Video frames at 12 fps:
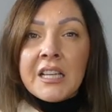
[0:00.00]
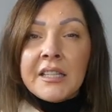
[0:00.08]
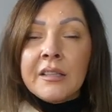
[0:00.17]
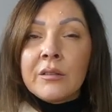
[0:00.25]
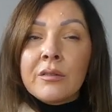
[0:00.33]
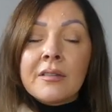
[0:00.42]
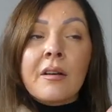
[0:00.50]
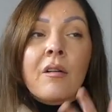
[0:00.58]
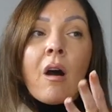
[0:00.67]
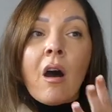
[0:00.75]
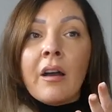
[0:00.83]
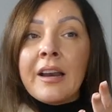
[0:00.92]
easy to throw
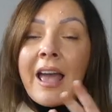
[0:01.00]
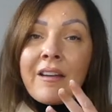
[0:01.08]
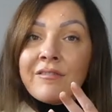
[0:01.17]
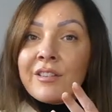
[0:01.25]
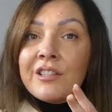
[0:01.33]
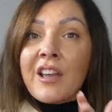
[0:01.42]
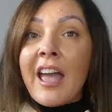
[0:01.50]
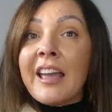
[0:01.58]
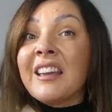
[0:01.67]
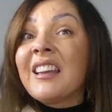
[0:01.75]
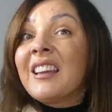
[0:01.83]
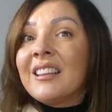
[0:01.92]
on every
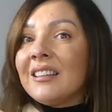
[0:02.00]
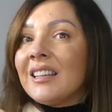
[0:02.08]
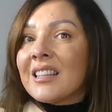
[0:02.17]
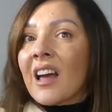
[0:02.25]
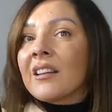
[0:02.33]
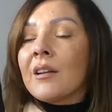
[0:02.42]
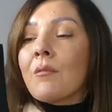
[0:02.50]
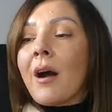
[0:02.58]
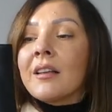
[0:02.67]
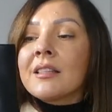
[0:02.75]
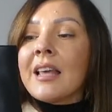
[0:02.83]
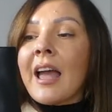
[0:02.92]
day, these are the ones.